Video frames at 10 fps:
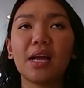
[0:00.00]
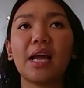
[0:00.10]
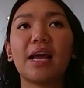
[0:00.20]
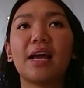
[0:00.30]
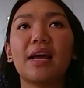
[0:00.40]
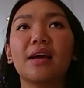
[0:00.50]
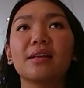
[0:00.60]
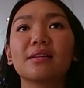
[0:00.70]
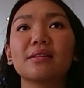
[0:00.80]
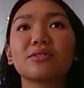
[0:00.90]

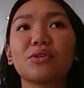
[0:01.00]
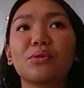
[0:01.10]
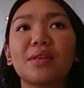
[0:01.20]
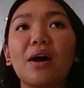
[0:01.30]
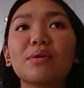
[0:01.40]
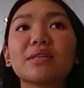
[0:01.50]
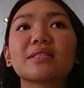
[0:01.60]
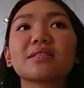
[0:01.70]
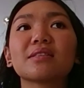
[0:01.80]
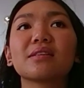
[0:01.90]
And so that
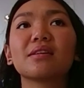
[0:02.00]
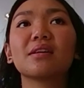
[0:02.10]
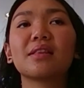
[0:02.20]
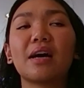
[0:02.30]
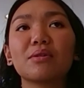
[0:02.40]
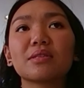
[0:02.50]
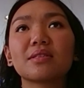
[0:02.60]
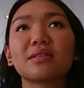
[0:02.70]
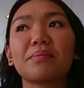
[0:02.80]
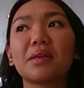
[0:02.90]
was
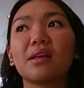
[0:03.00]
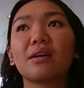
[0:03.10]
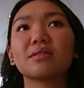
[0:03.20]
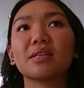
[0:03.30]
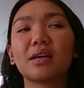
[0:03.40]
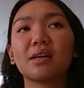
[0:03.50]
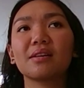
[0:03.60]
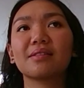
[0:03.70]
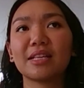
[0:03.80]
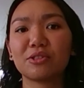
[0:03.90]
something that I was like,
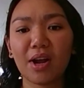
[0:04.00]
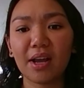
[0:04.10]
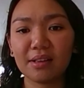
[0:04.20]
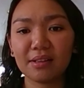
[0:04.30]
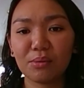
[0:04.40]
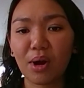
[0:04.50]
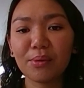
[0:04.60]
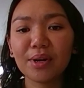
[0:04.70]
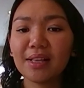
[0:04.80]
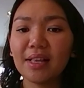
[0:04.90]
that's right. Why
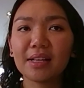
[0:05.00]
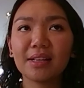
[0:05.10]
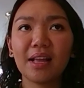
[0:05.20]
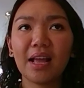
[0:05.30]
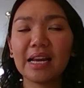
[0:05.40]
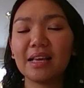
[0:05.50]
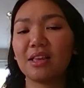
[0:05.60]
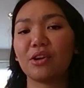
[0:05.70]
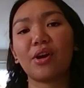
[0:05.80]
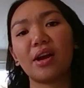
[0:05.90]
would I let
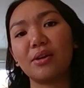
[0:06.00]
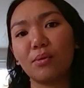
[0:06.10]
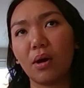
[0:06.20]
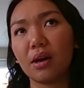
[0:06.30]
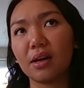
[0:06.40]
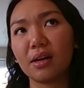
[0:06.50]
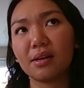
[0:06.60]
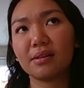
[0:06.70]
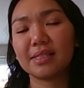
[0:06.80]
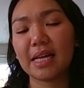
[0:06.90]
anything or anyone
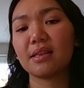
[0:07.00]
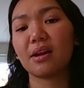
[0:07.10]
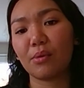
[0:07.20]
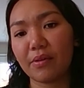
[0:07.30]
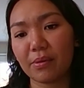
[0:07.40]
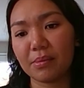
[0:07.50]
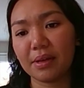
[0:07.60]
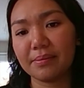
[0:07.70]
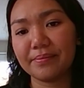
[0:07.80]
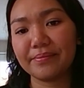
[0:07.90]
take that away from
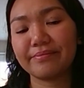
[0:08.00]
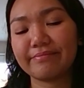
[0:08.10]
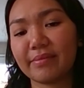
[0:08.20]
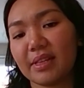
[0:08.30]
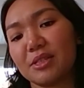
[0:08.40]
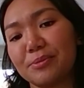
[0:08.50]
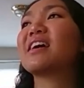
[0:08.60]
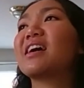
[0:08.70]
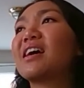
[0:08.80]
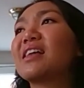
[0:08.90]
me? So
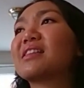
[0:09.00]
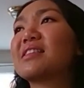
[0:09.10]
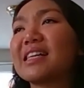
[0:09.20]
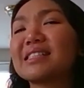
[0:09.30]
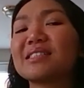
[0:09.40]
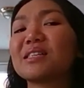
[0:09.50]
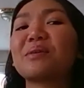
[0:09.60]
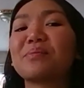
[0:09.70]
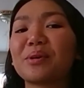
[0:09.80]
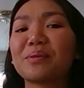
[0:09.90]
that's still an
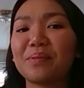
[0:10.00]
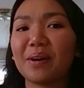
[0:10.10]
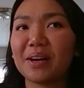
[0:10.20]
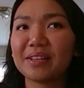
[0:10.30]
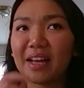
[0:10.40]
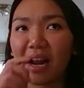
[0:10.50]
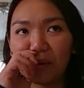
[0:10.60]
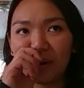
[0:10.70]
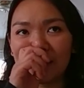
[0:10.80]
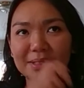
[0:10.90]
important part that I
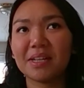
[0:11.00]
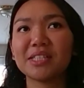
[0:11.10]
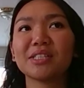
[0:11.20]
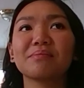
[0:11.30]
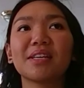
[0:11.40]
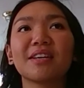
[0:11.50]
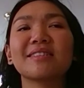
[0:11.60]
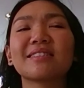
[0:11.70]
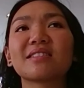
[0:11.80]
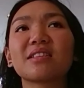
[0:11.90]
wanted to mention,
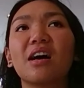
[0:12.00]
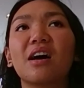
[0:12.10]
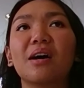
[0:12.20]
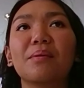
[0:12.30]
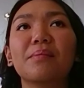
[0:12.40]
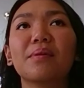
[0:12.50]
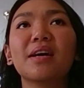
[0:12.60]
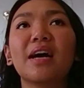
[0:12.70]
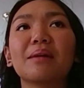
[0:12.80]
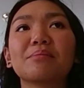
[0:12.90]
because I'm
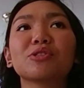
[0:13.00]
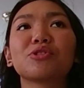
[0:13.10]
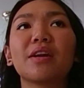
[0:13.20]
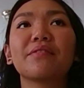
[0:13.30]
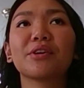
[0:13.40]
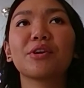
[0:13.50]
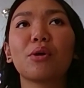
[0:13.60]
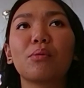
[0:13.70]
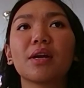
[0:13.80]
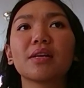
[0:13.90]
still trying to figure
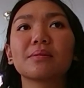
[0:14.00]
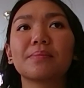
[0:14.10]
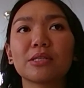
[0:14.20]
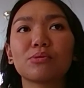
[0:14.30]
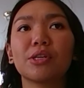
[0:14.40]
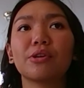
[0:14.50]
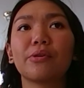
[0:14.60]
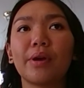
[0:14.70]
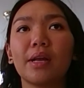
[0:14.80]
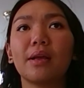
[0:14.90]
out what is the best way to
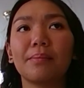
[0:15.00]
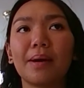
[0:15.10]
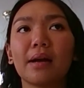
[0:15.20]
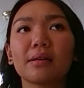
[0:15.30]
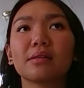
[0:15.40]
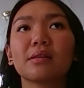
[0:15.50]
create impact,